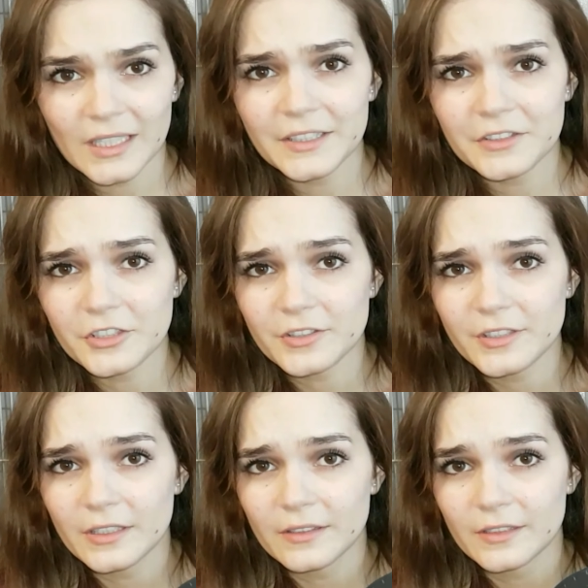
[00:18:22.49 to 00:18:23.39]
It's just
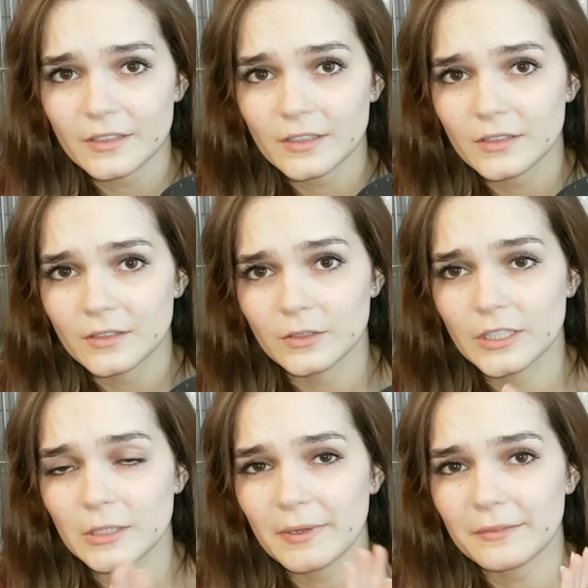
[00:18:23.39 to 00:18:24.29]
easier. You
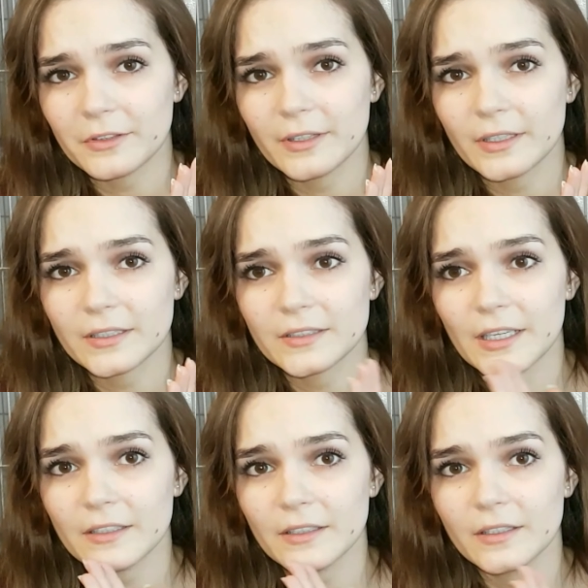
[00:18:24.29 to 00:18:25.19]
keep everything
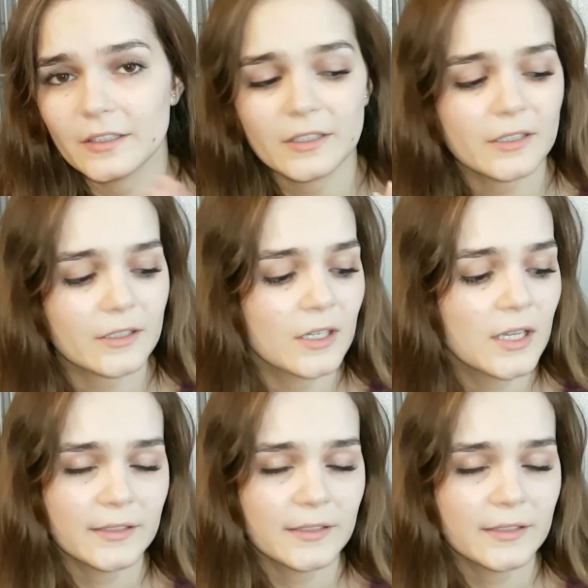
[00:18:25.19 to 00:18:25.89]
contained in here.